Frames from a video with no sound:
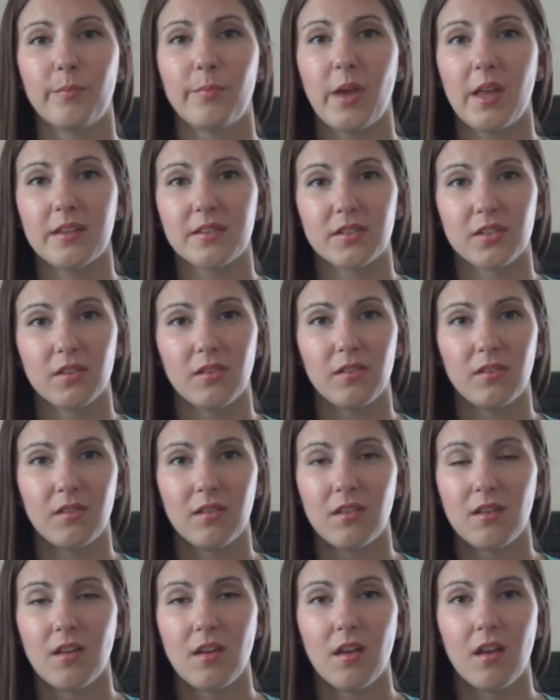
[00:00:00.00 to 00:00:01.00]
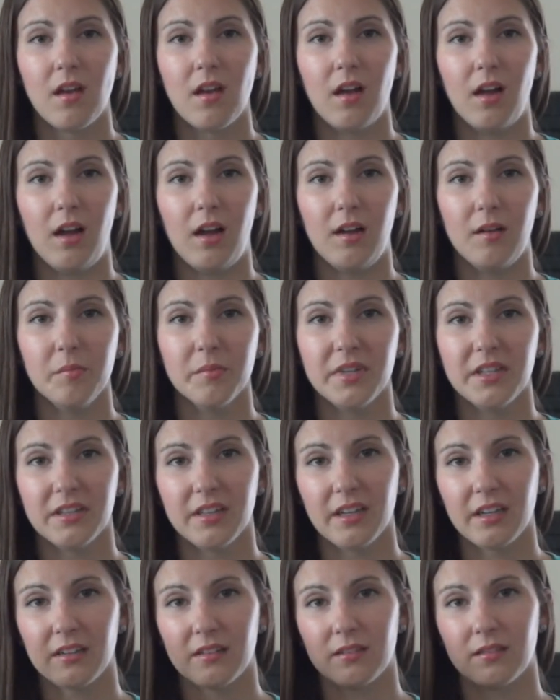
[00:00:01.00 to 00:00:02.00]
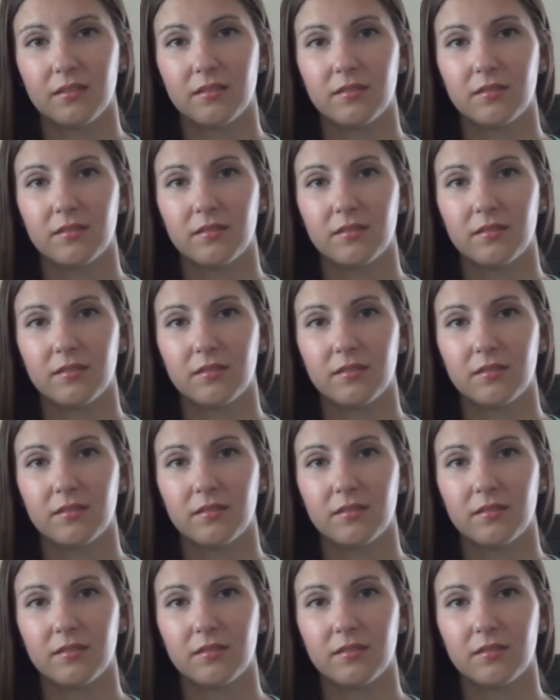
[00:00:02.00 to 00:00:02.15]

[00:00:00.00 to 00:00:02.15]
pencil um, in like,